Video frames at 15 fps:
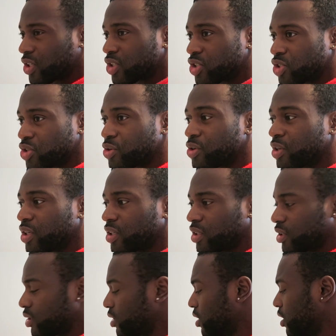student,
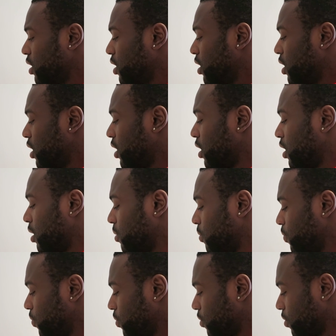or